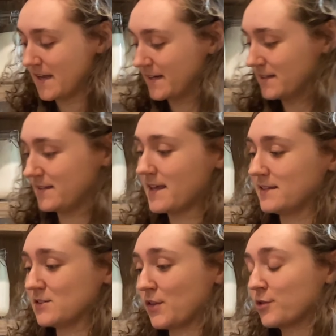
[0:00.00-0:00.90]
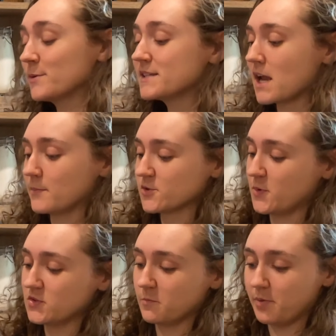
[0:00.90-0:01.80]
and it says 3
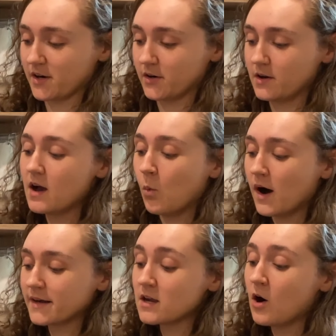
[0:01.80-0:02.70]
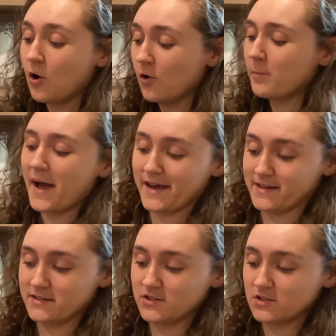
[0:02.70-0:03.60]
tablespoons of butter, 1 whole
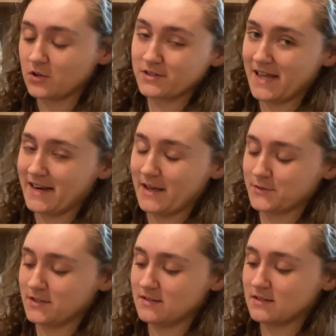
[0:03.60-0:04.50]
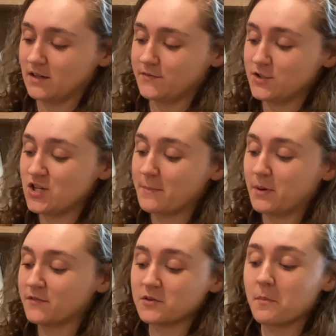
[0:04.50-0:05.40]
package, or 10 ounces of jet
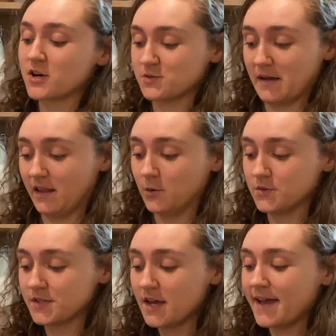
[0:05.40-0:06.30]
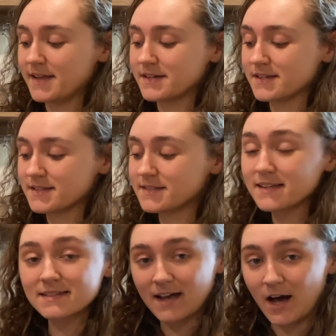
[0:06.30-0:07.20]
puffed marshmallows, and
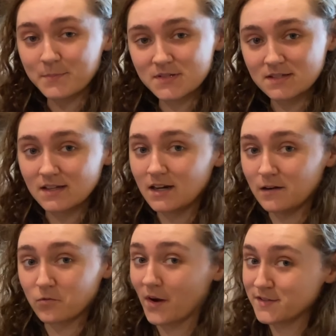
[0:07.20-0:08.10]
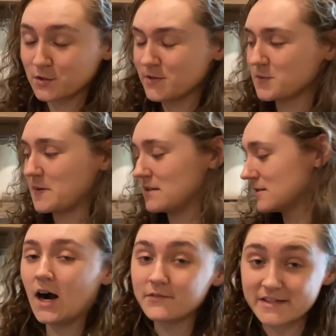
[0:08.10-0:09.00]
6 cups of Rice Krispies.
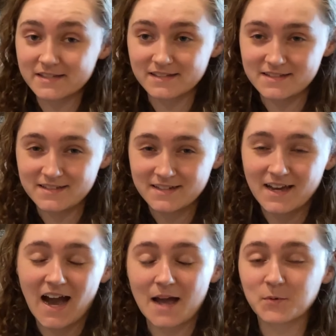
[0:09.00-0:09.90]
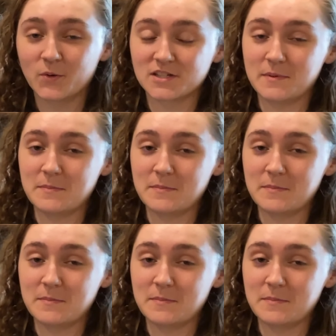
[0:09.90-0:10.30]
Obviously, I'm going to be